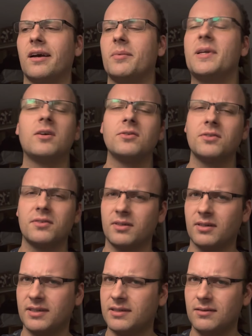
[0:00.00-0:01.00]
We all know
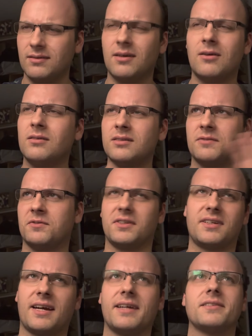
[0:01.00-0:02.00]
there are all
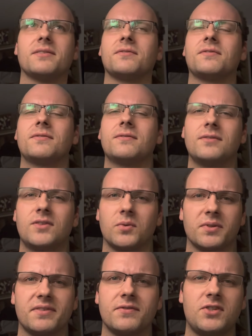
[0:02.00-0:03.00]
different kinds of
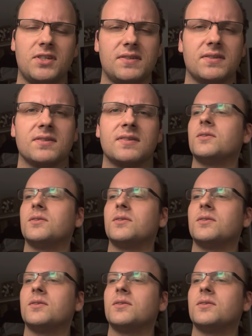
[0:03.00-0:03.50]
sorts of cheeses.